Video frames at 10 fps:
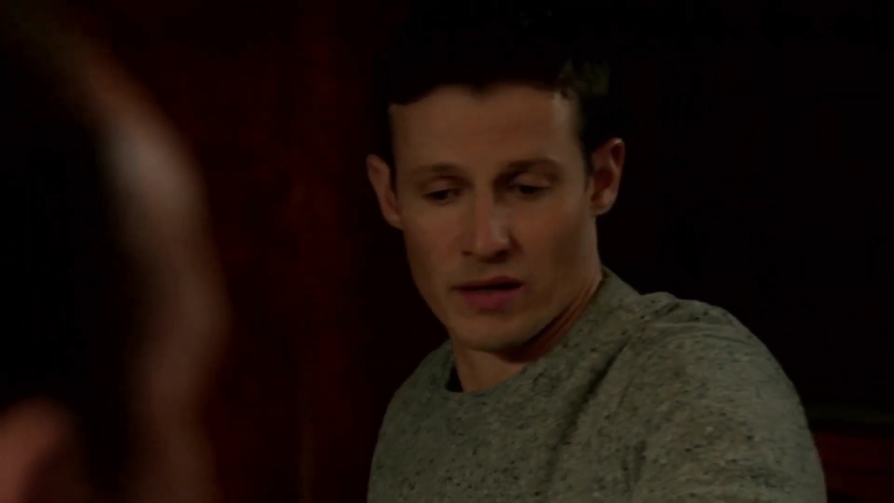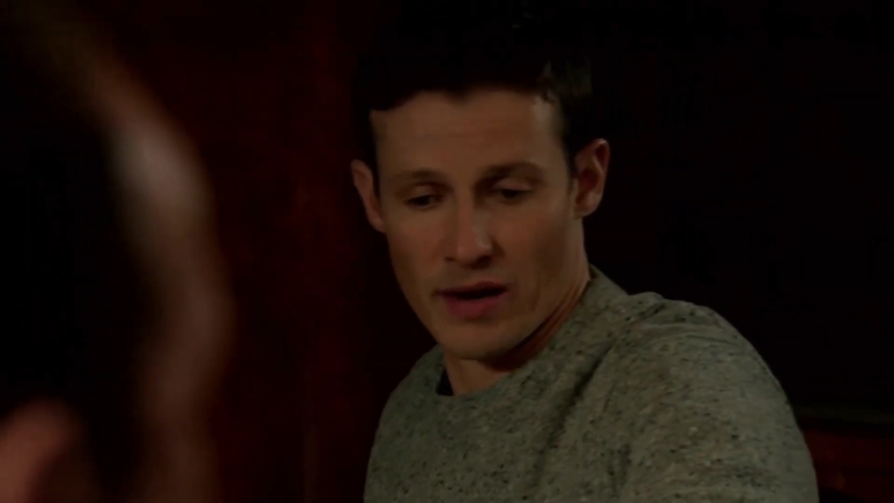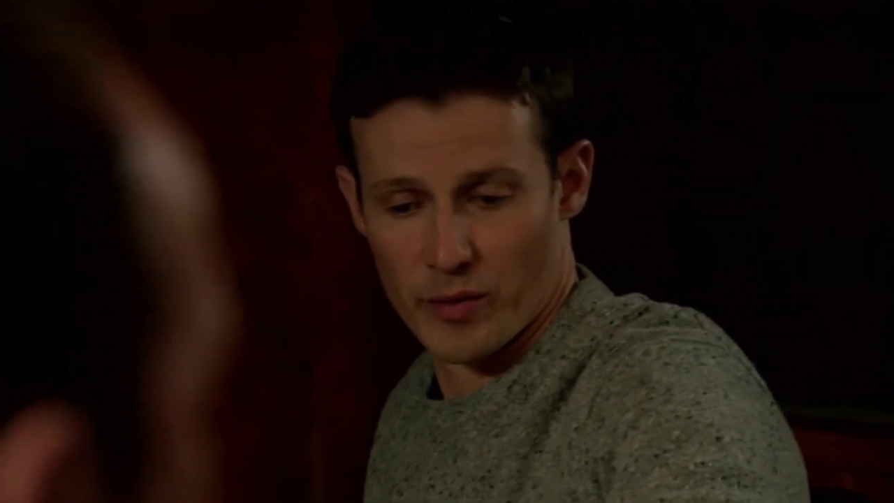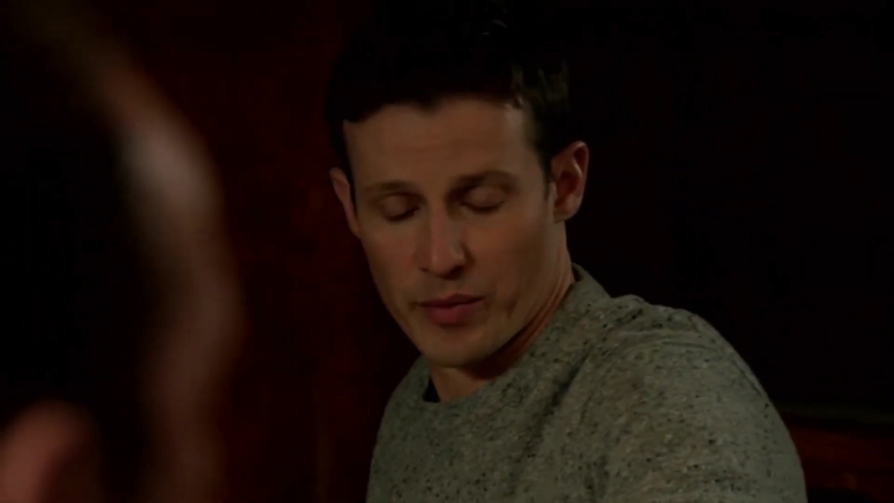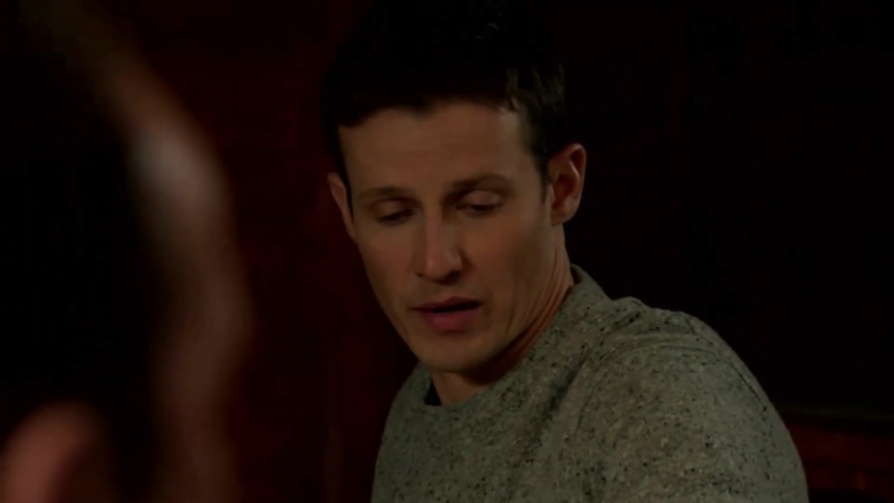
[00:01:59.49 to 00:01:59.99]

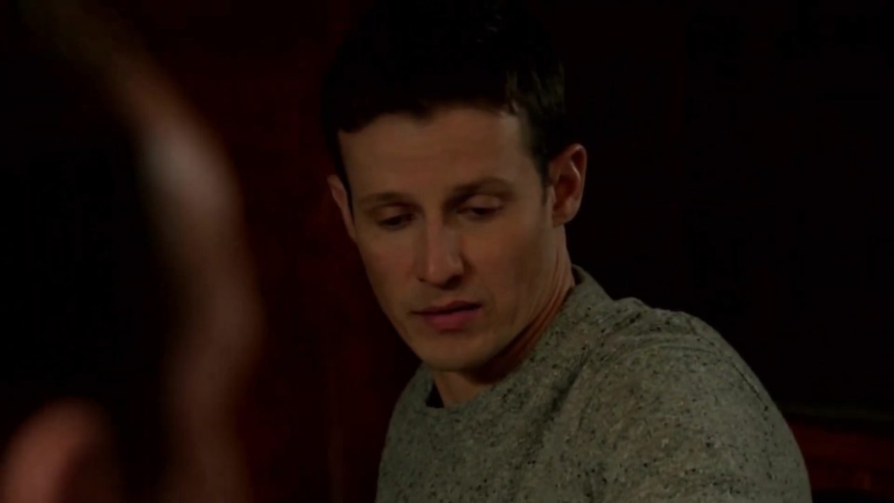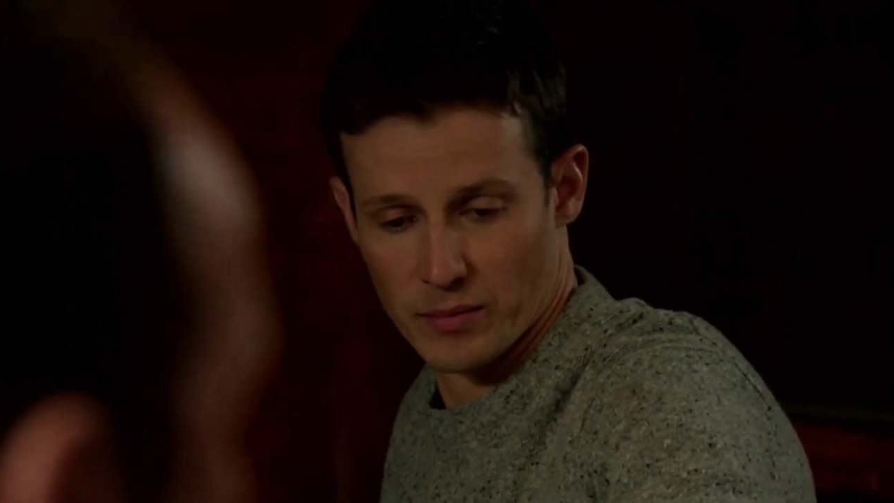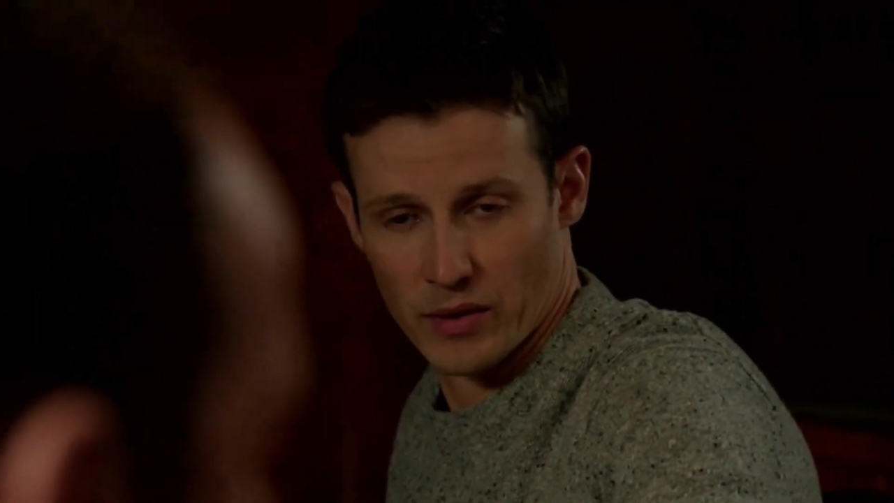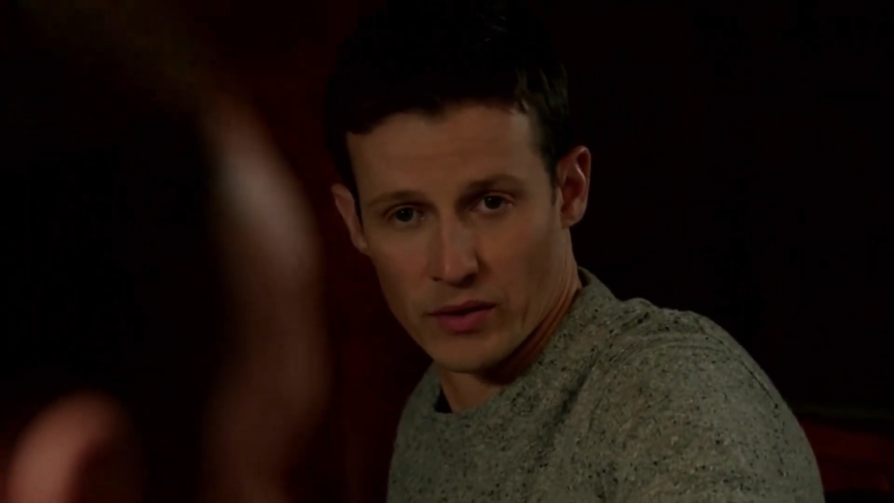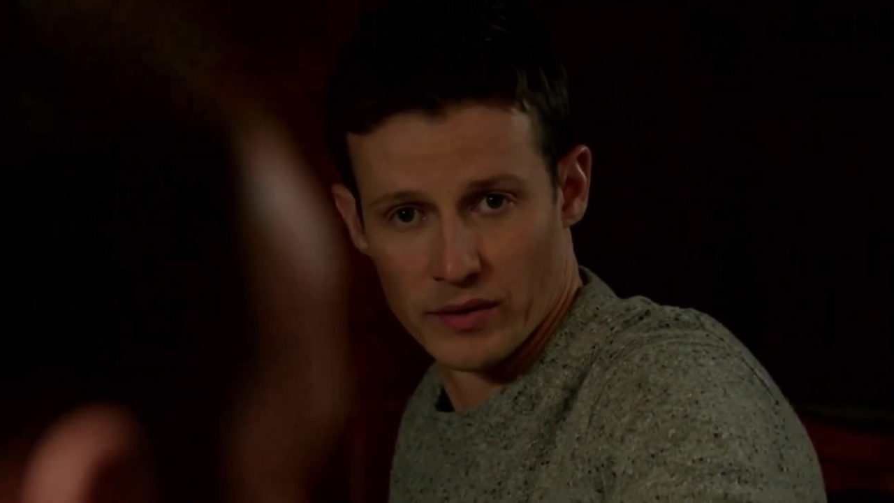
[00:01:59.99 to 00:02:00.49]
into every
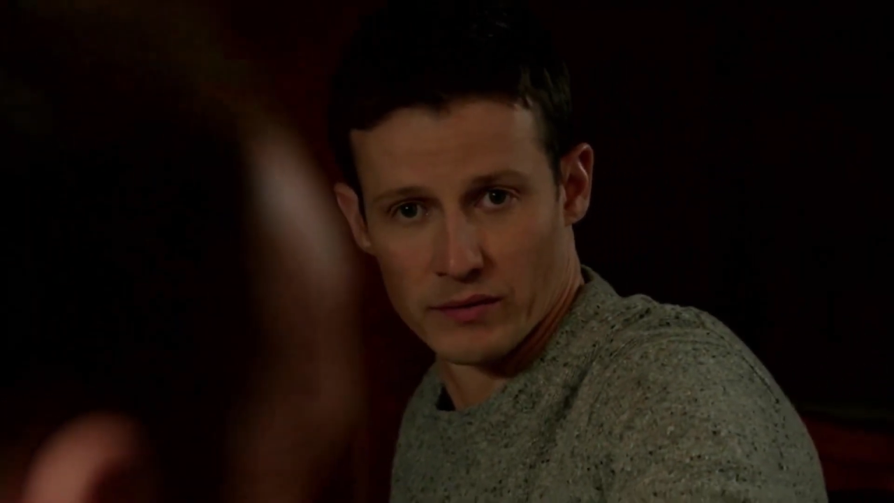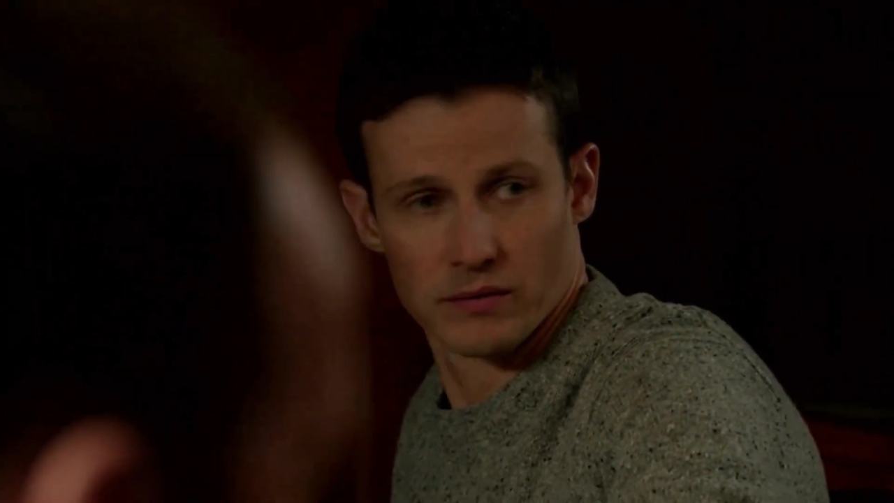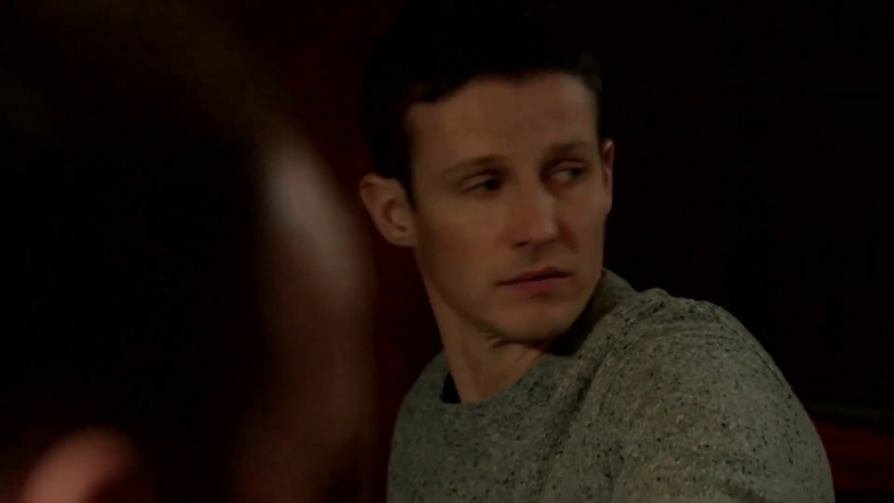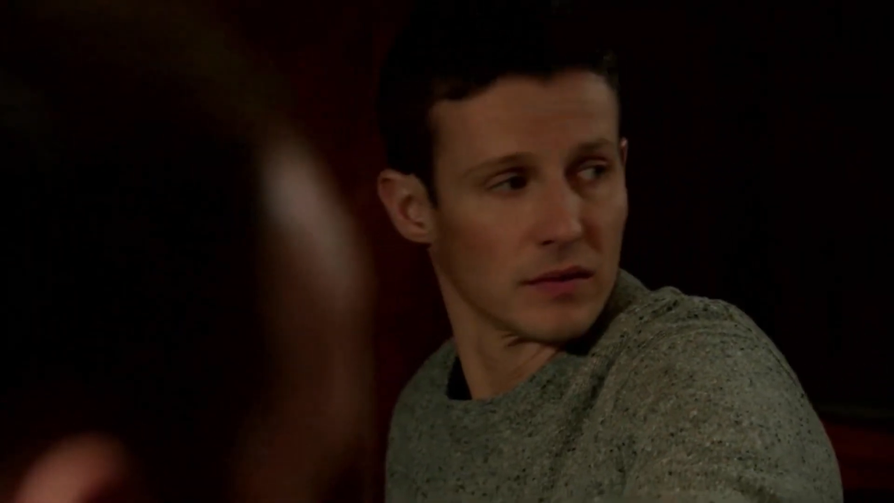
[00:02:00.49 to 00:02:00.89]
possibility.